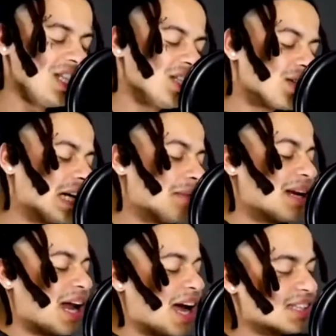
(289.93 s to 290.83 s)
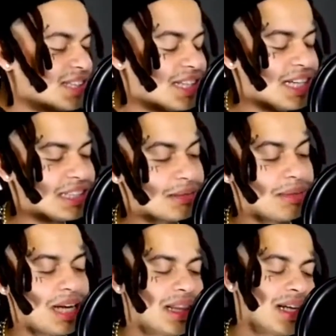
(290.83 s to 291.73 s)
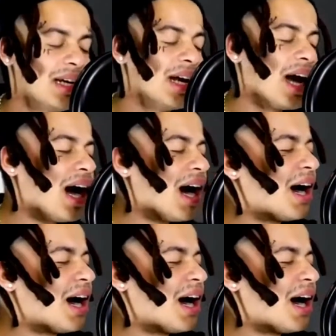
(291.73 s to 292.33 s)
She's screaming now, she needs some lithium.